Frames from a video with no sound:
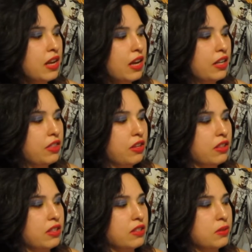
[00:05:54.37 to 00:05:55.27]
I
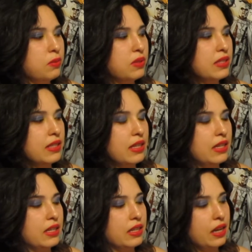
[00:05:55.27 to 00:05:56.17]
thought this was
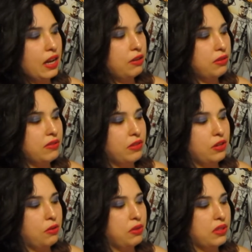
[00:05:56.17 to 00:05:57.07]
like, I don't even
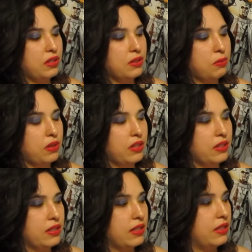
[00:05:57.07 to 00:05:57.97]
know what this
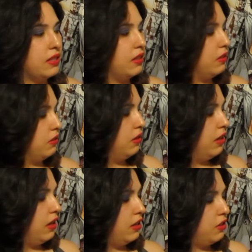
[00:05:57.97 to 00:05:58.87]
was until
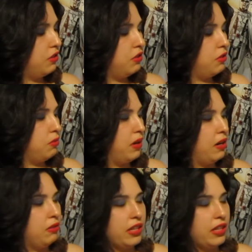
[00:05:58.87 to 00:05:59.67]
I turned it around.